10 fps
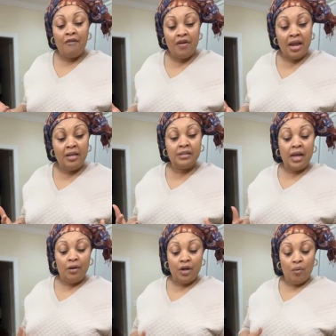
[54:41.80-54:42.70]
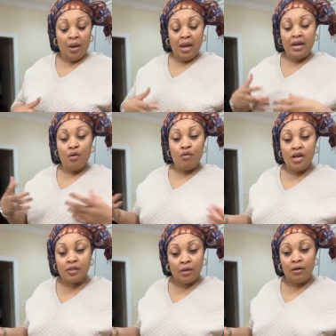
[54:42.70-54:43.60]
But Africans now, the way
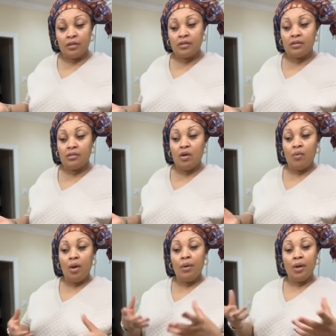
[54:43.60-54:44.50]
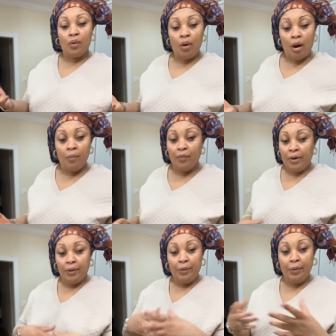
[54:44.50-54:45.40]
they raise us, the way we grow
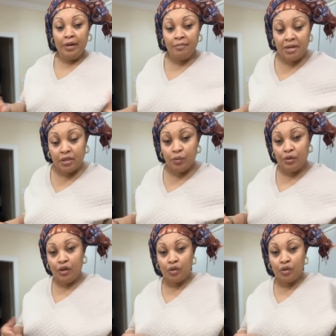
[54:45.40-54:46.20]
up, we don't know limits.